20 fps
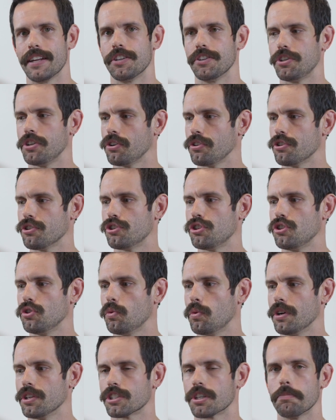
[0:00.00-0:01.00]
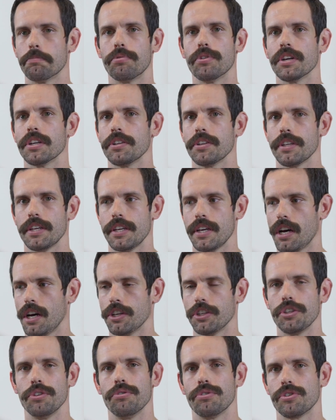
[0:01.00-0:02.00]
until the shoe was completely
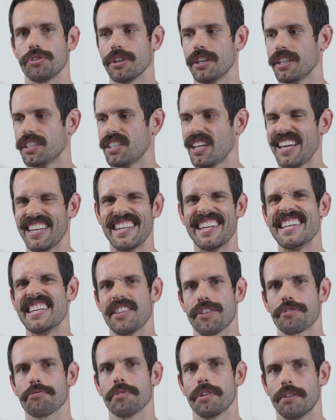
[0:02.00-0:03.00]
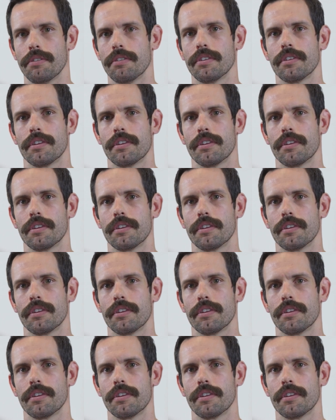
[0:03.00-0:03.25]
useless and eaten through.